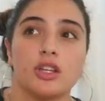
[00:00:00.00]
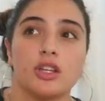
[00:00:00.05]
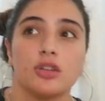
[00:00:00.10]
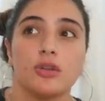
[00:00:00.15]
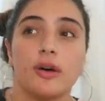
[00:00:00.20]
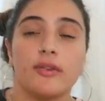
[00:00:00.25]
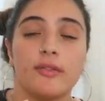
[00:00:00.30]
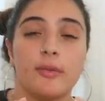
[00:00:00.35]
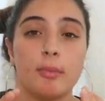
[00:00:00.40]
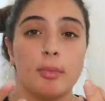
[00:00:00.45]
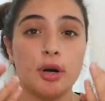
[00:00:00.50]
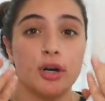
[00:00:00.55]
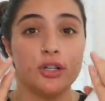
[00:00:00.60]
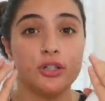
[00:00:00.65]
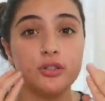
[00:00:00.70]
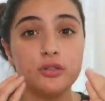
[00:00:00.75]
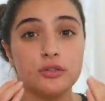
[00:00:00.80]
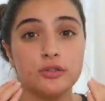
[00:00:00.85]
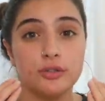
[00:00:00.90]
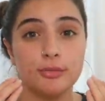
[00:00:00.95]
You have a
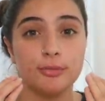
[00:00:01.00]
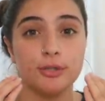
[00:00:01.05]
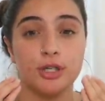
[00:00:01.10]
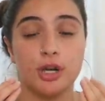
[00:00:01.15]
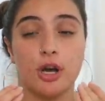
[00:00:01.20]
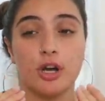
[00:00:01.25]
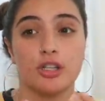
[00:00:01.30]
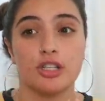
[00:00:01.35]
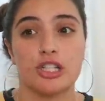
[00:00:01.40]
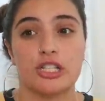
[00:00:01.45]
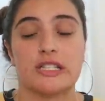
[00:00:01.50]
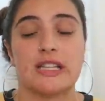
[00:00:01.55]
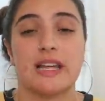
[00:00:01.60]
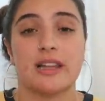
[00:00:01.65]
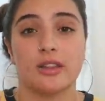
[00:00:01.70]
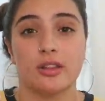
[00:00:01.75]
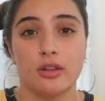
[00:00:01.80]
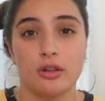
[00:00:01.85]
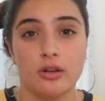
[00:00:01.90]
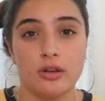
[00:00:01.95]
personal dermatologist
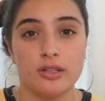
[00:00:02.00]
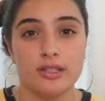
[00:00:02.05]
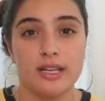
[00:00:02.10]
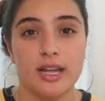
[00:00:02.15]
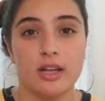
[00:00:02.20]
that looks